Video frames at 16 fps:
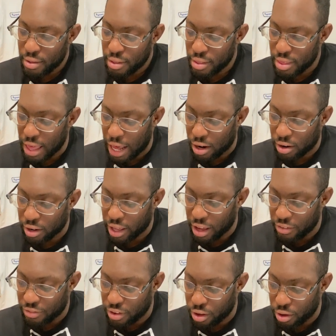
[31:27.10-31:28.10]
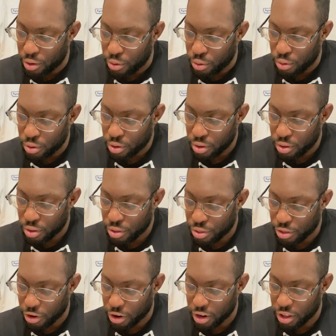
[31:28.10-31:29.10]
that'll give you
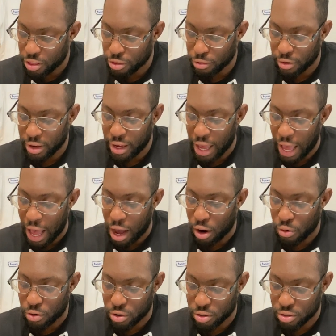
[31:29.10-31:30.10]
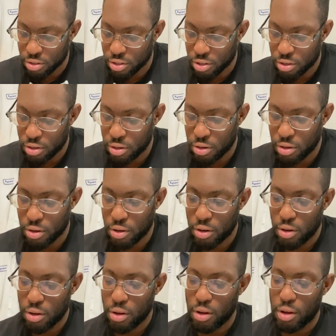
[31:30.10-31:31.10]
33 hours
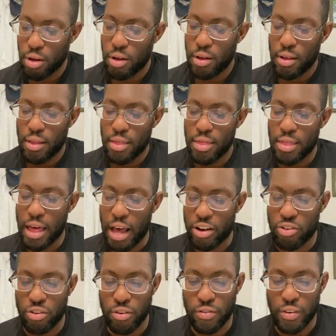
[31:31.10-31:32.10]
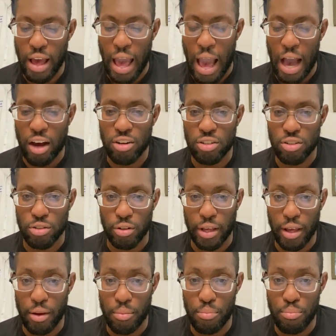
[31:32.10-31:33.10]
that you've
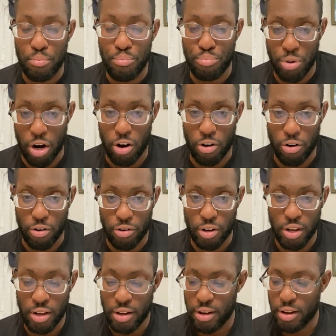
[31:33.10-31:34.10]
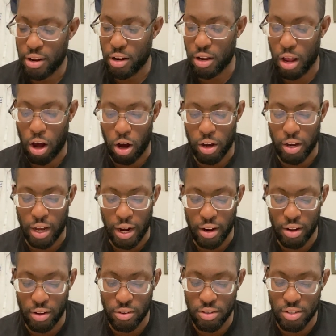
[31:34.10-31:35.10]
actually burned. Now, all you got
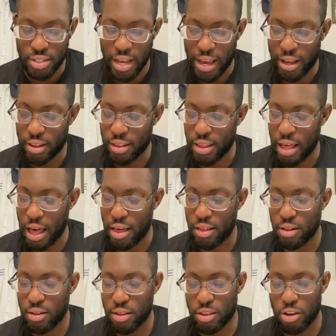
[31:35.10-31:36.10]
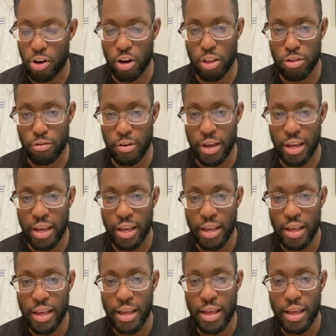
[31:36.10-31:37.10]
to do is take that 33
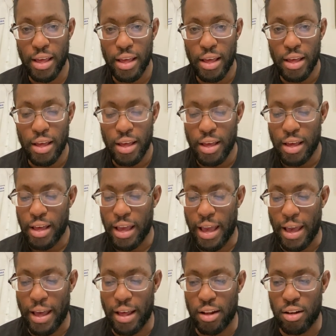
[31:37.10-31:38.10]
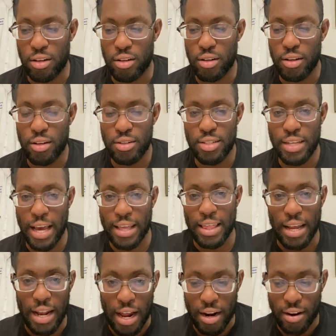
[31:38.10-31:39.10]
and take
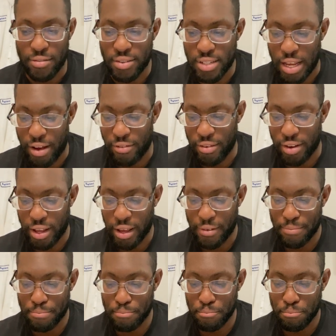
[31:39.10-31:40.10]
that out of 70.